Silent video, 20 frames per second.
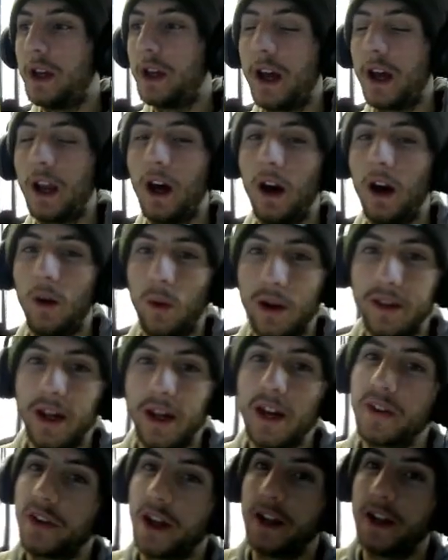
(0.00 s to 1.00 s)
And I one
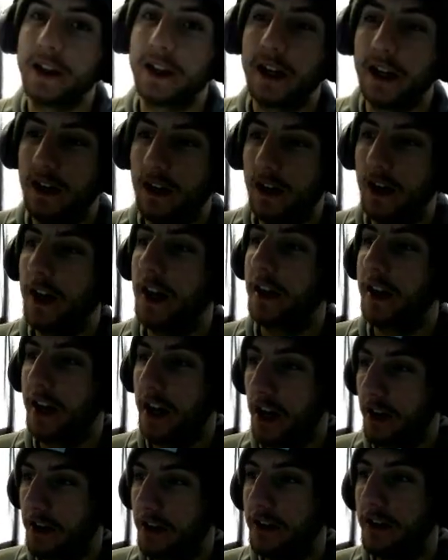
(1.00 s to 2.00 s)
day sat in the car and I
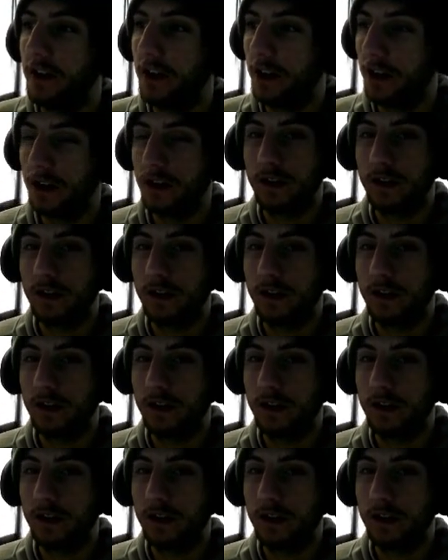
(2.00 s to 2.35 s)
counted